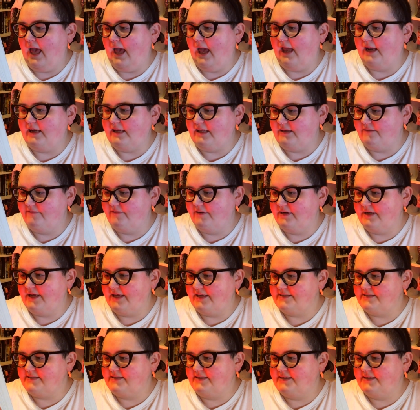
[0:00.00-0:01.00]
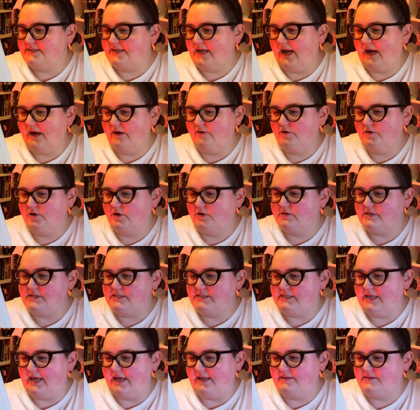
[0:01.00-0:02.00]
and even as the terror
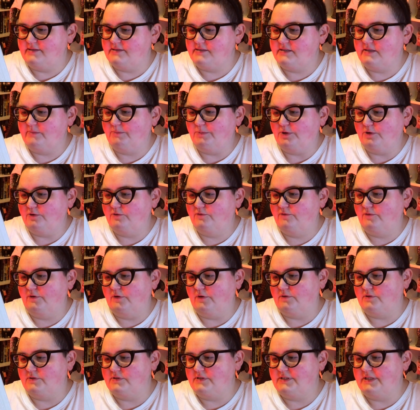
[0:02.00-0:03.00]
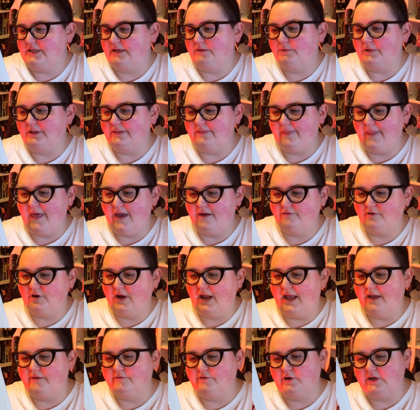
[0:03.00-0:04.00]
descends, the blood flows, they will never
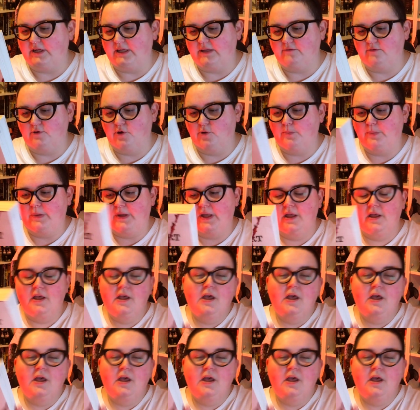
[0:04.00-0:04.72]
ever give up.